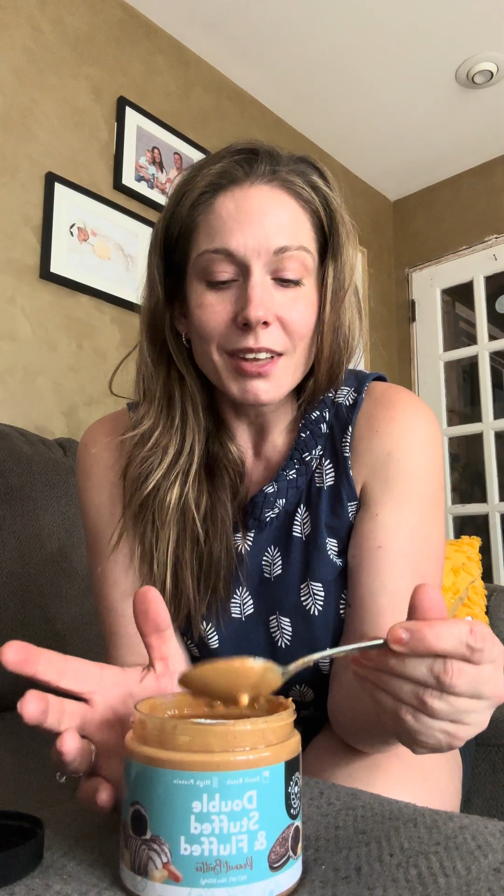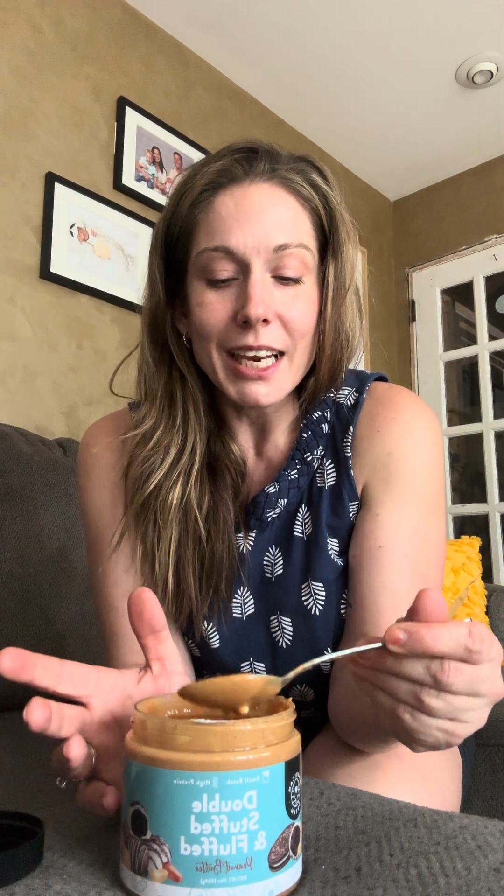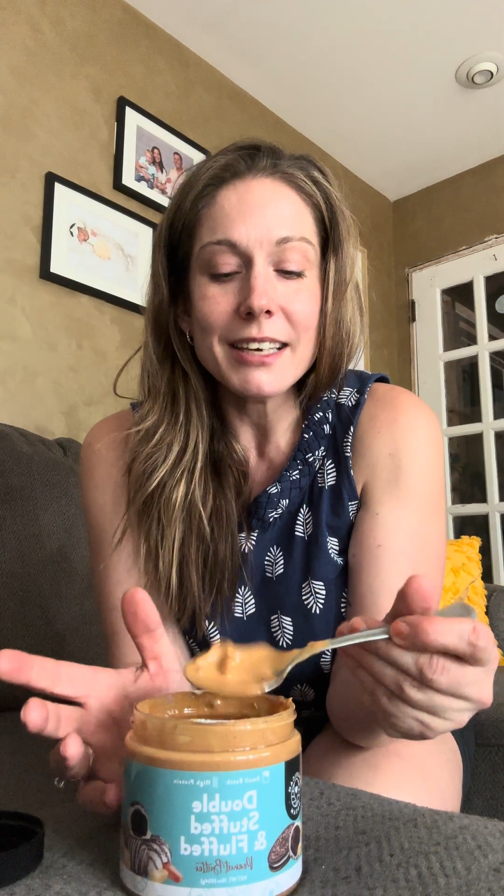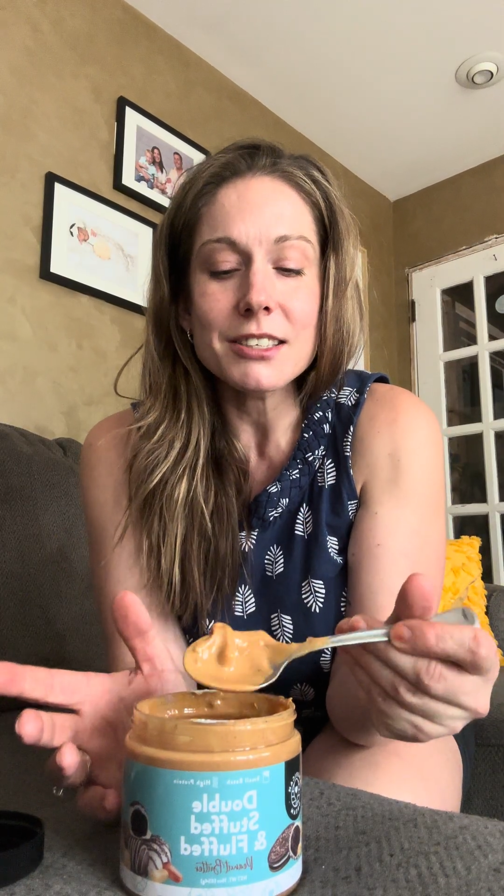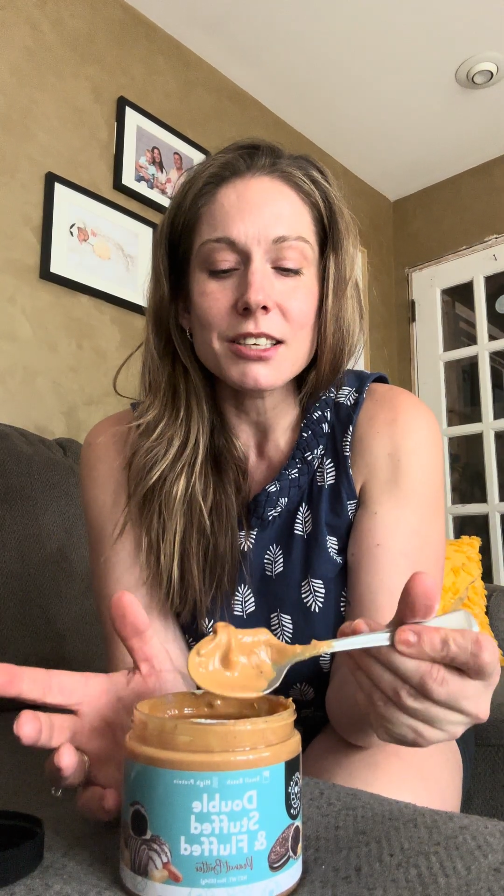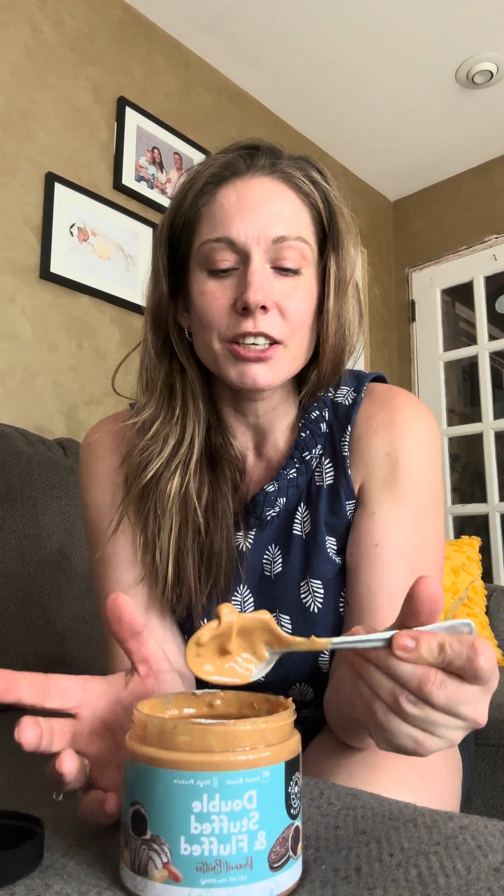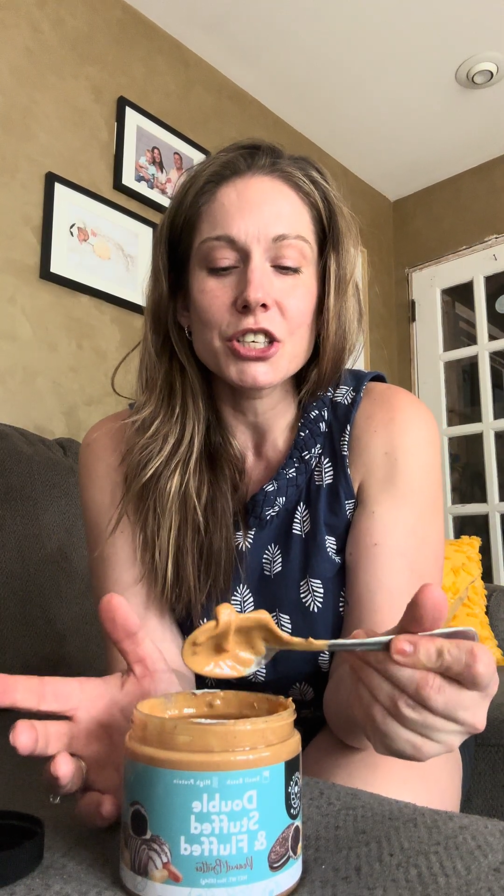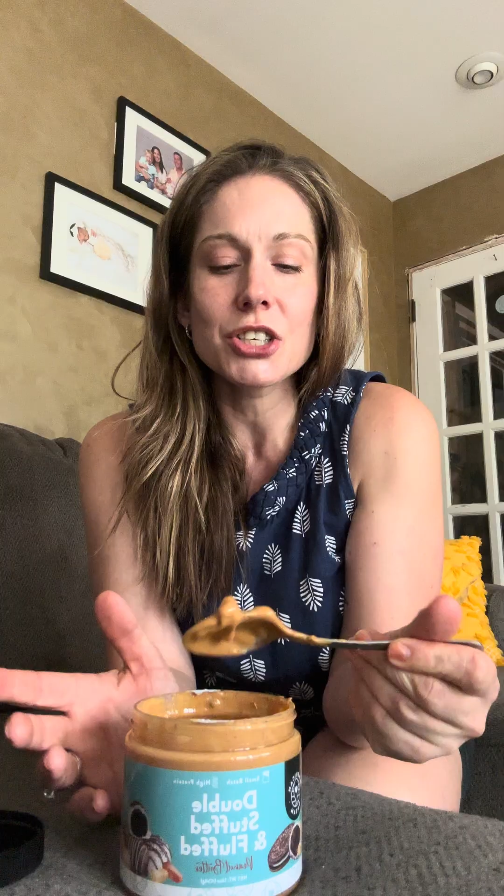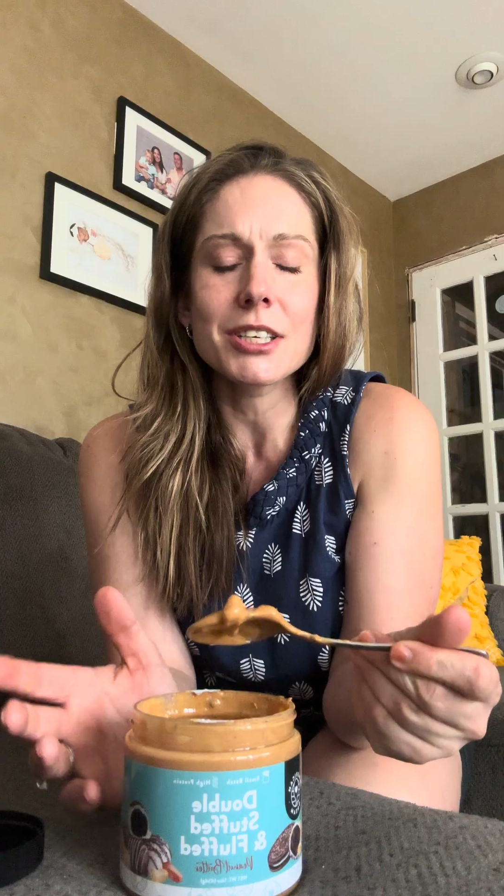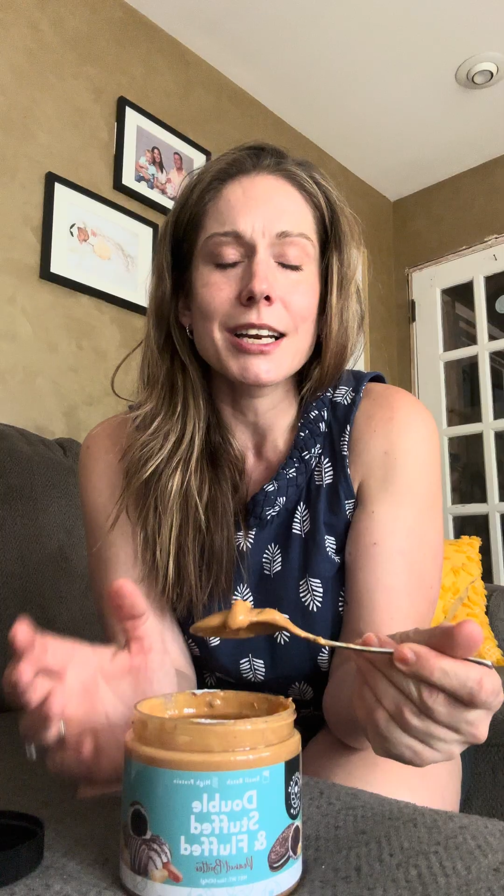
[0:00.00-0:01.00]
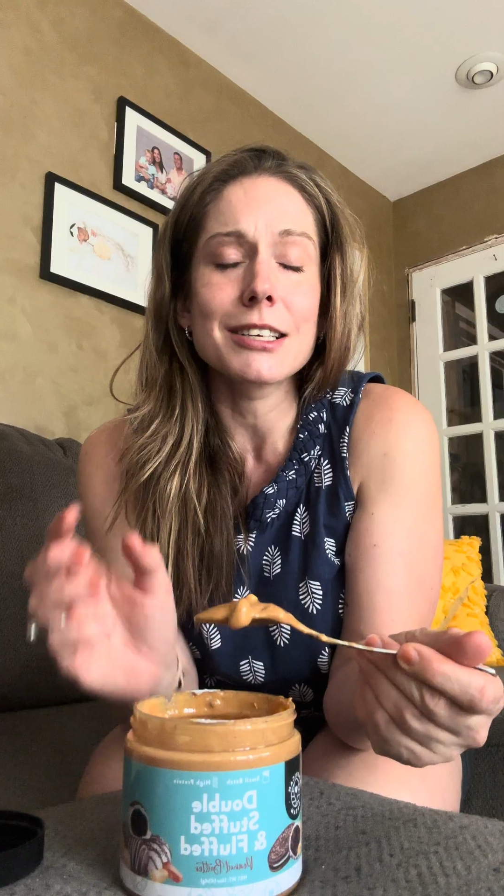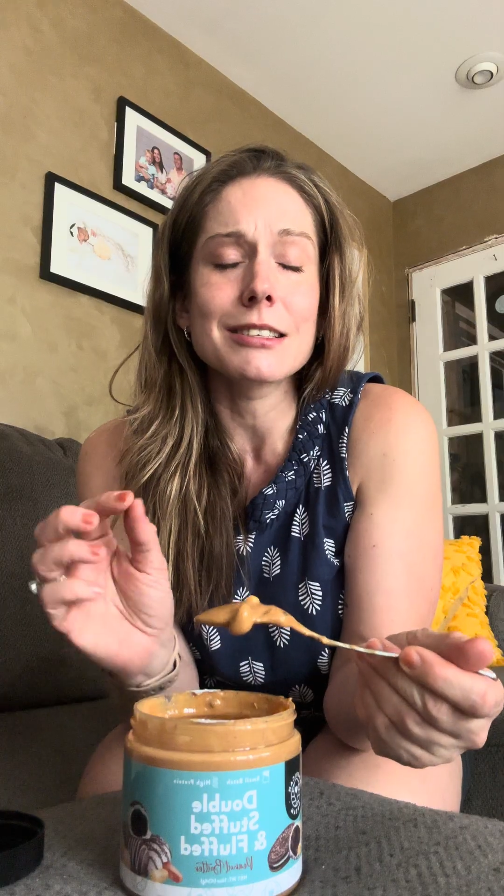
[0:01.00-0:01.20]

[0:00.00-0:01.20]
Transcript: And it's delicious, and I just